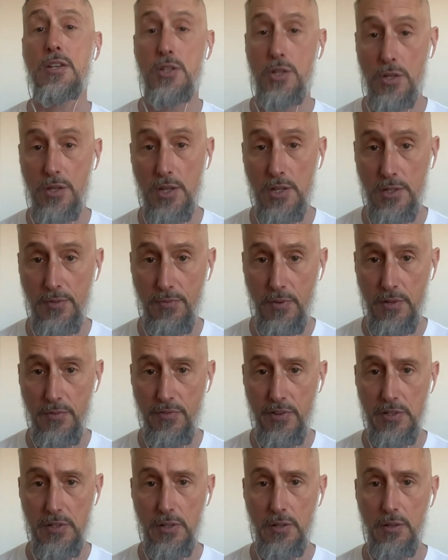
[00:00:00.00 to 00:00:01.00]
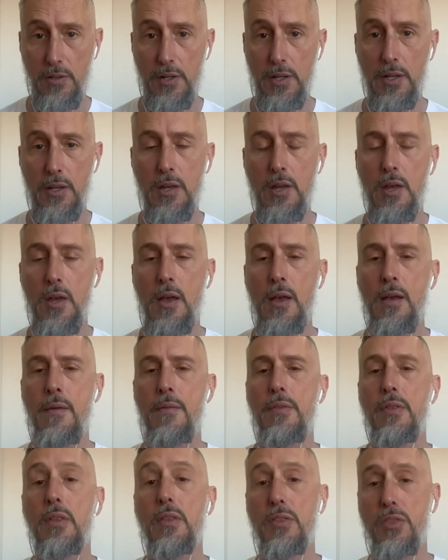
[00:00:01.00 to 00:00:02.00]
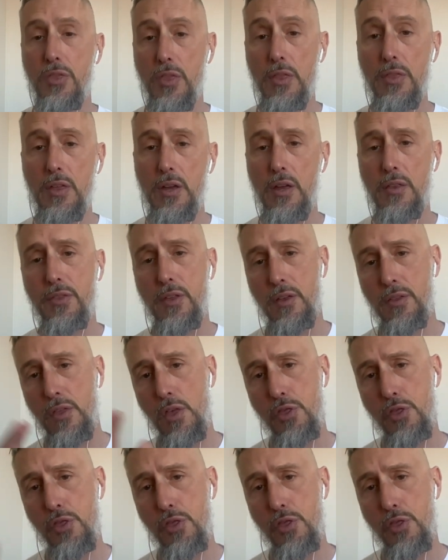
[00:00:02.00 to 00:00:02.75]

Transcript: into this one facility. The, the,